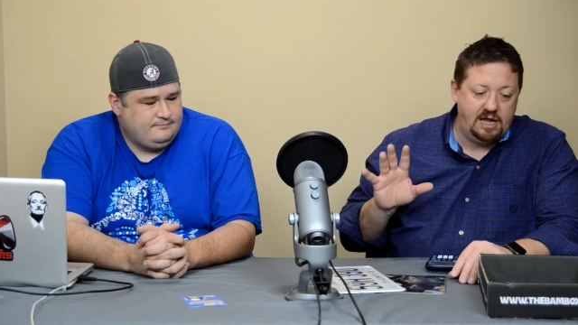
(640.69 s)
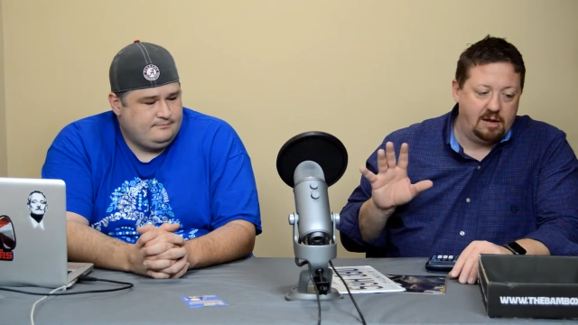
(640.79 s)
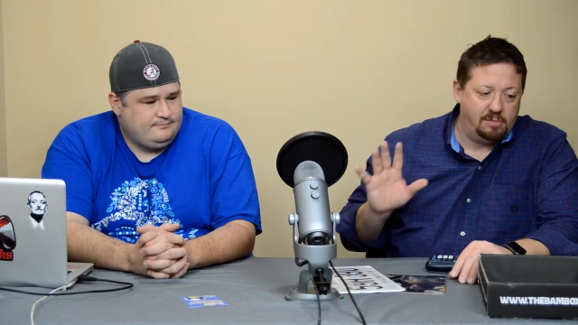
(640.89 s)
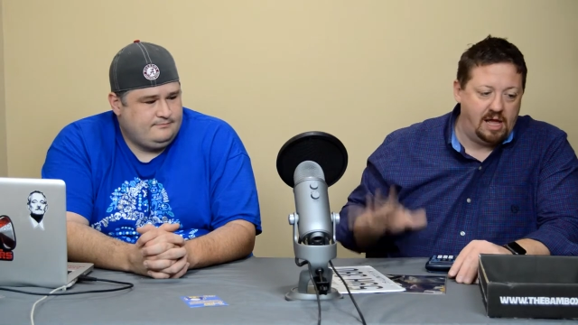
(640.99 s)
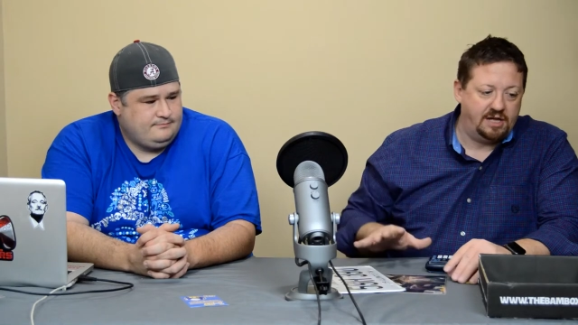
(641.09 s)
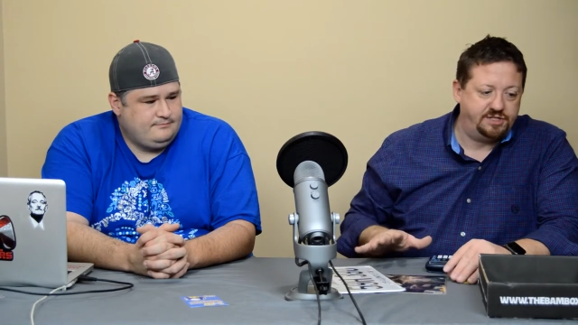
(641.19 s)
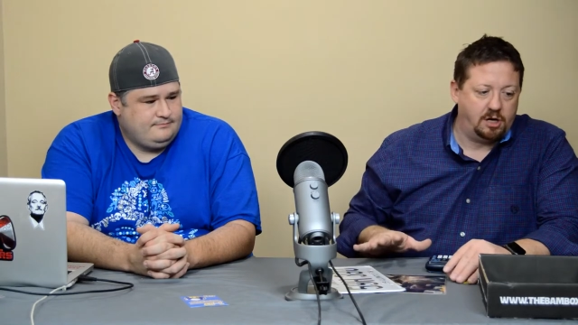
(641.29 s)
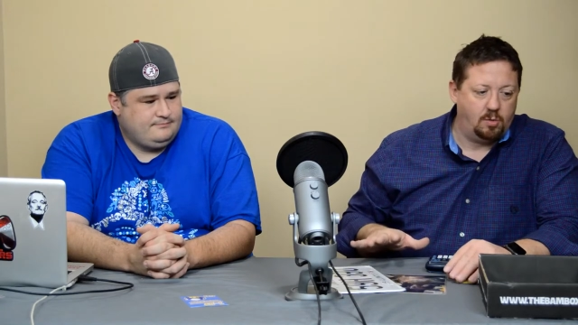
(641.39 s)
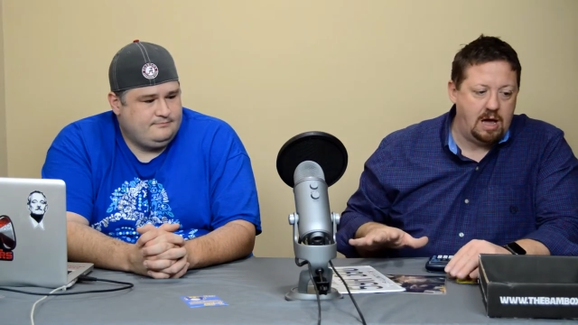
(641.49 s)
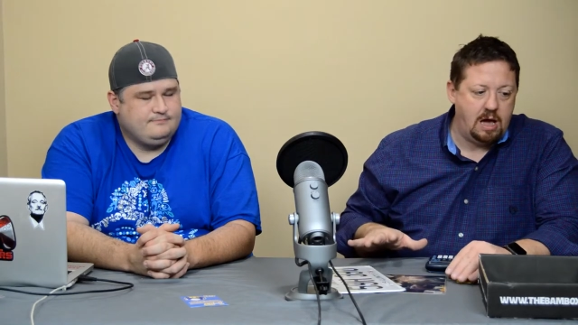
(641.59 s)
Speaker 1: I'm glad I stuck
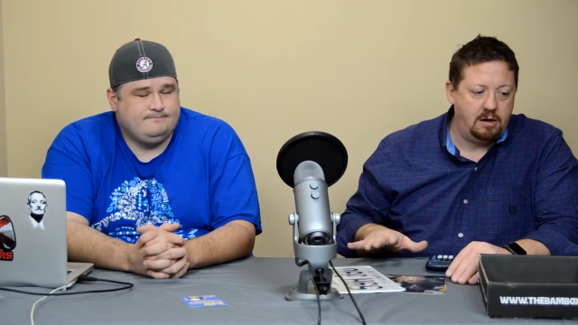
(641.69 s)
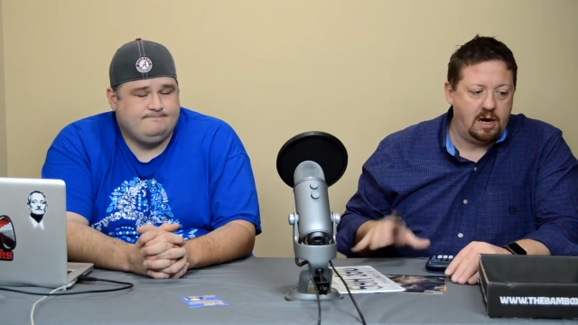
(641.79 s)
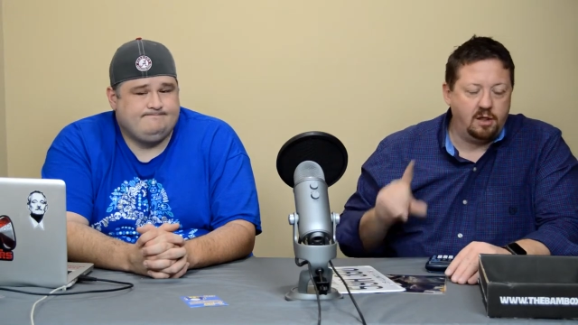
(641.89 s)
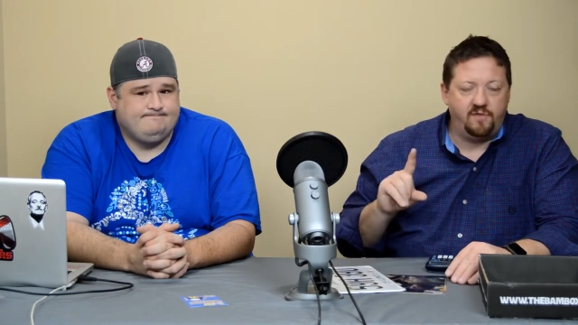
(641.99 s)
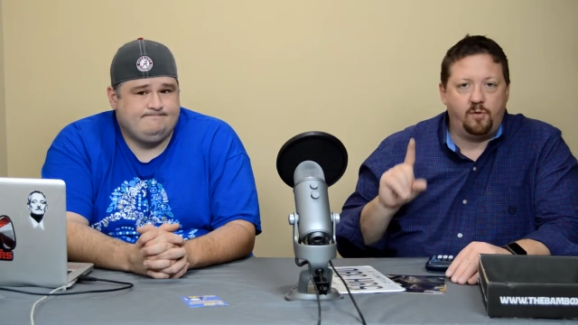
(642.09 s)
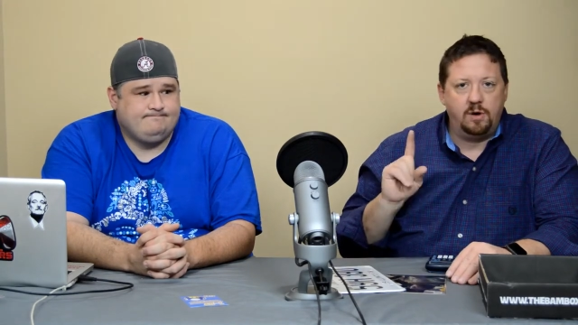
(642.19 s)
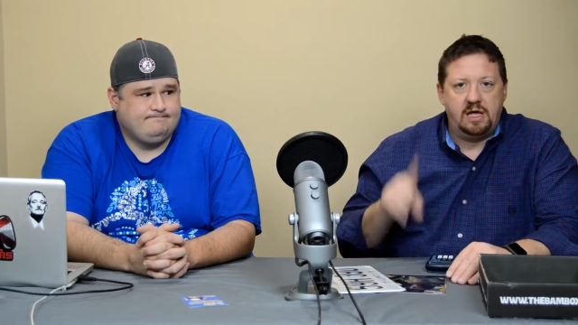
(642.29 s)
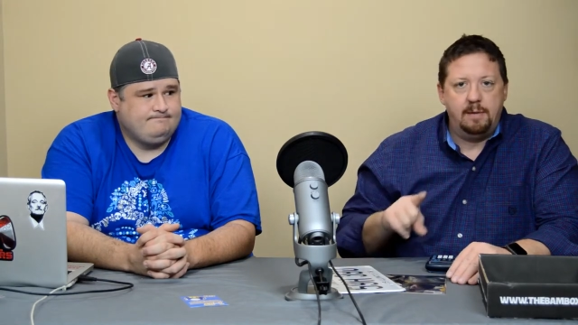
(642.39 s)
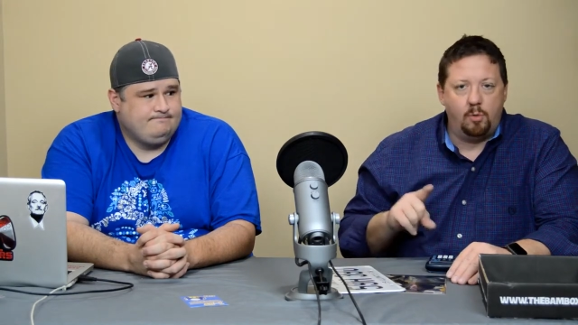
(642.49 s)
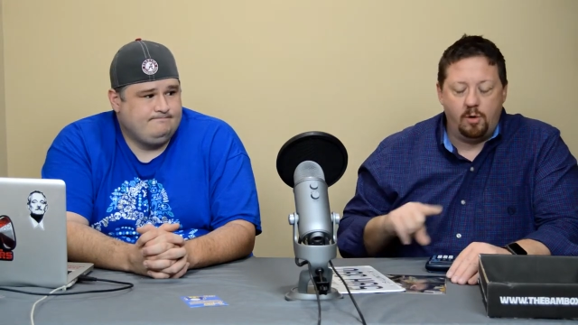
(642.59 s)
around, and I look forward to
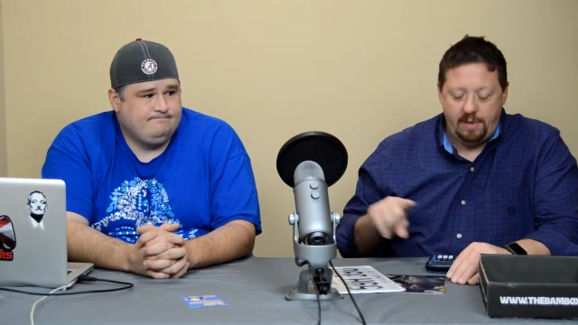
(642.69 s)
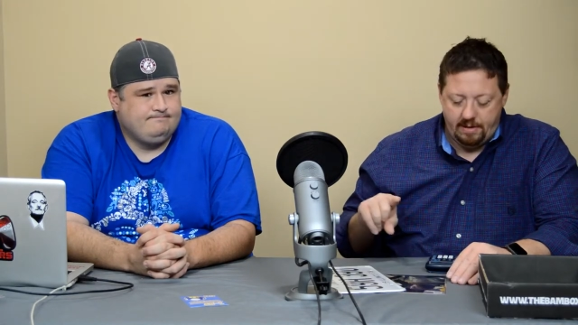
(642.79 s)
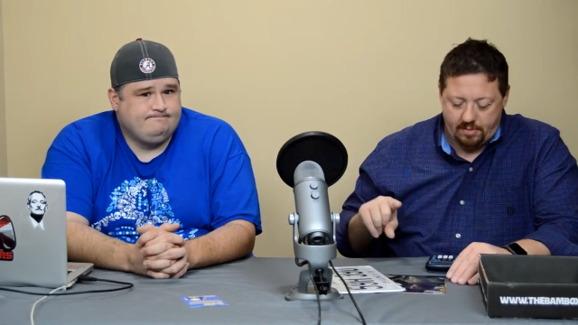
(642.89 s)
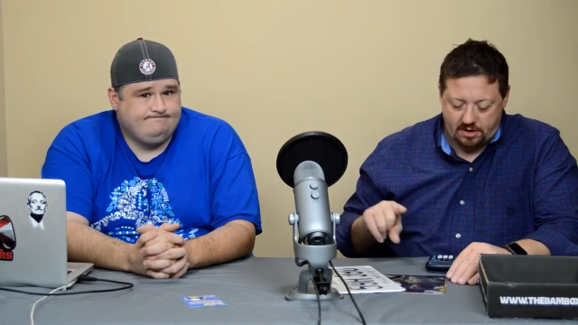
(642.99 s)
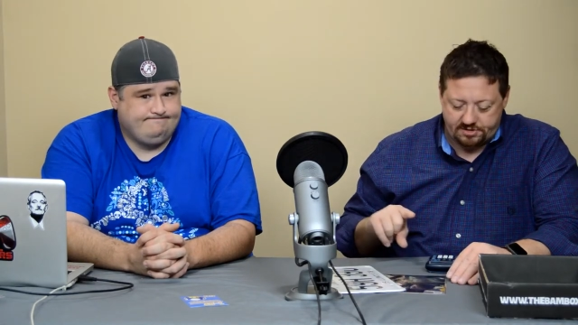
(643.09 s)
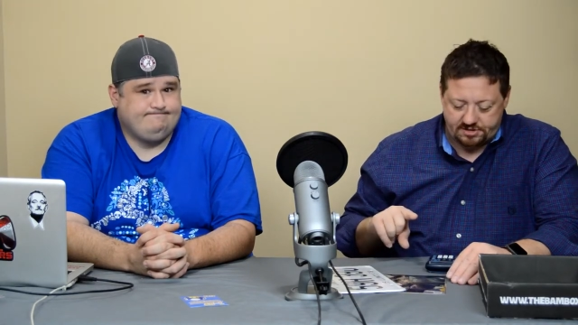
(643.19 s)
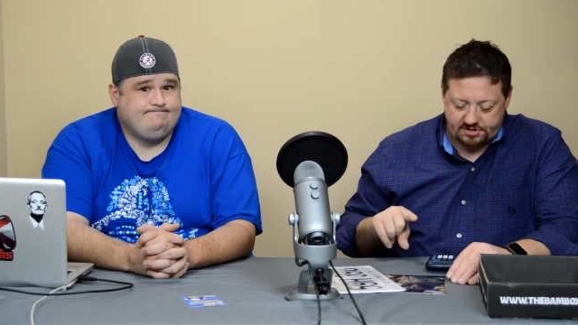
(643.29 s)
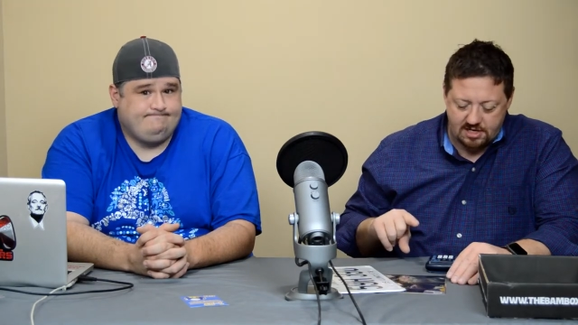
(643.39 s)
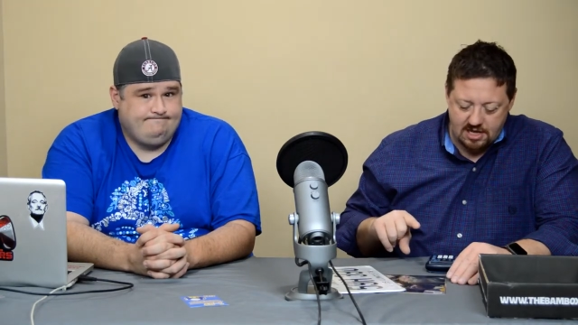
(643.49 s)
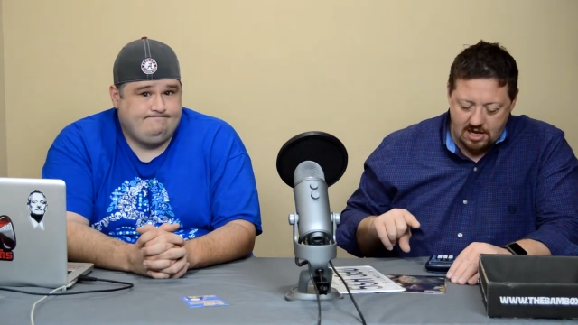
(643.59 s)
getting more Bam boxes.
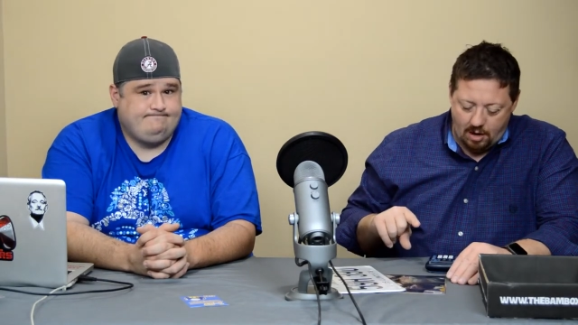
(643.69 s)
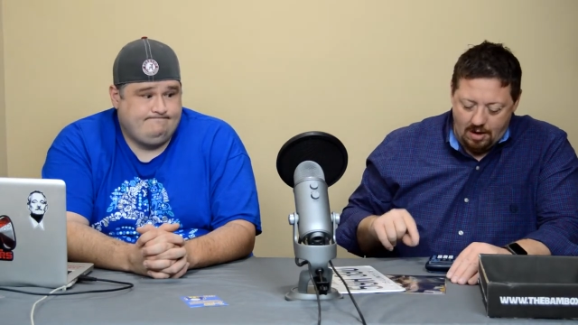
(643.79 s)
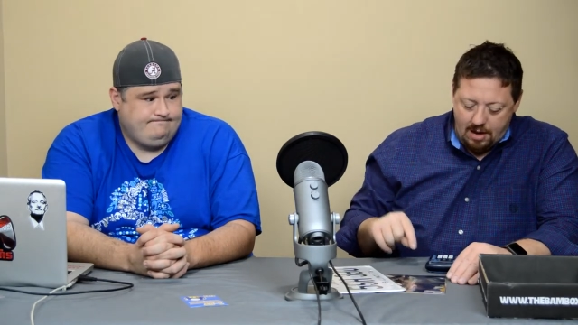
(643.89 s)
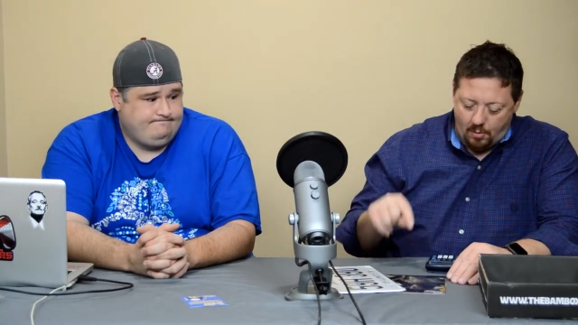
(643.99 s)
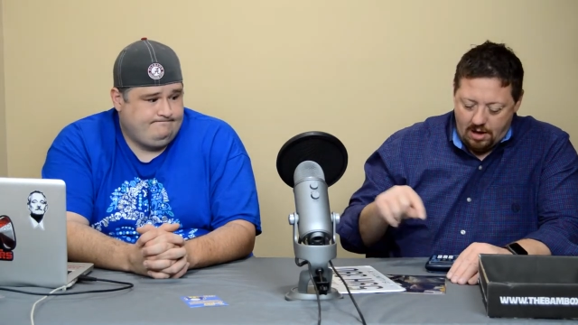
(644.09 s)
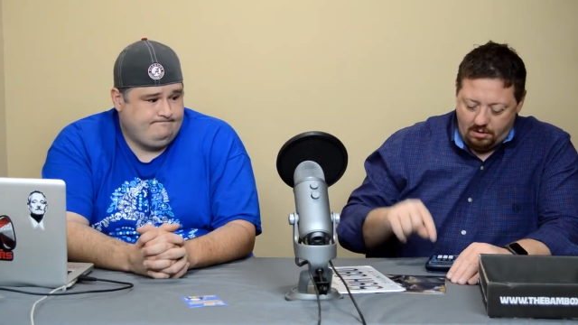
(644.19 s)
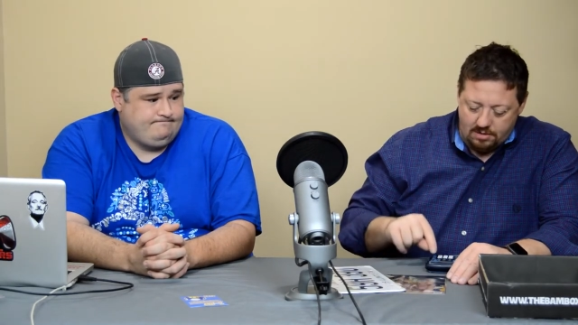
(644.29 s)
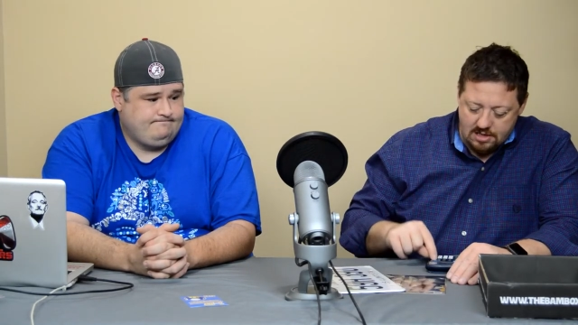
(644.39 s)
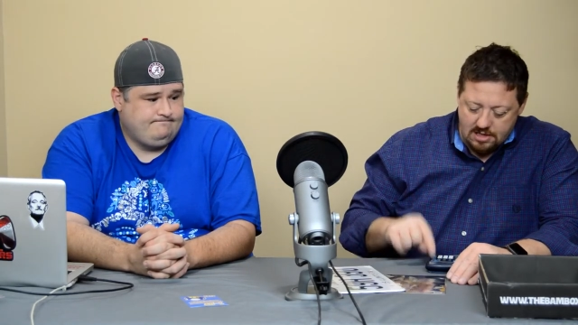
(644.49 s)
Mm-hmm. All right, well,